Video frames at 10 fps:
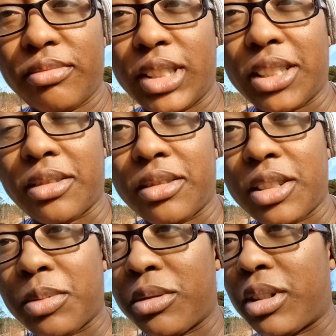yeah,
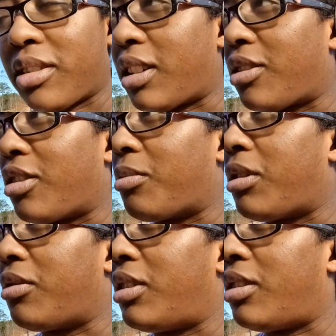it's been a while since I talked
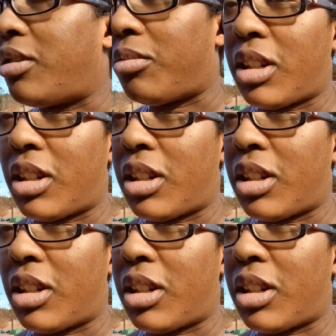about religion.